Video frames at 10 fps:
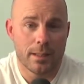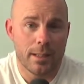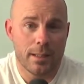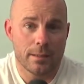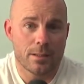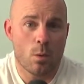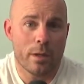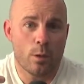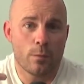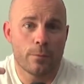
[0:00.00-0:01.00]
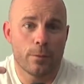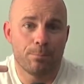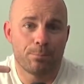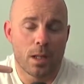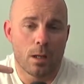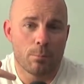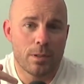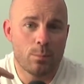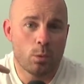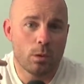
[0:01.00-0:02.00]
is quite often
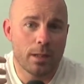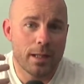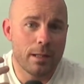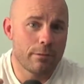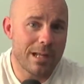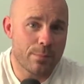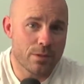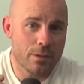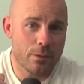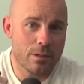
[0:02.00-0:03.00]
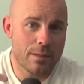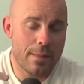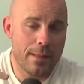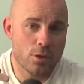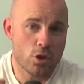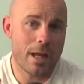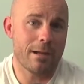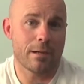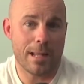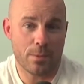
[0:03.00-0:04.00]
people hear an episode and then they share
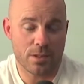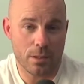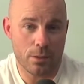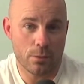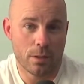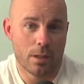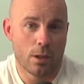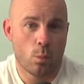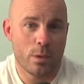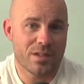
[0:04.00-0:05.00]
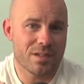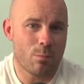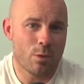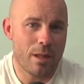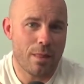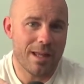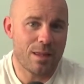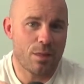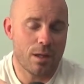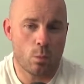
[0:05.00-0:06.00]
an episode with someone that they
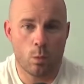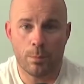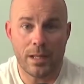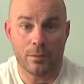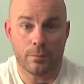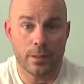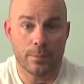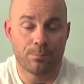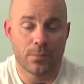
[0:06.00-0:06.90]
think will benefit.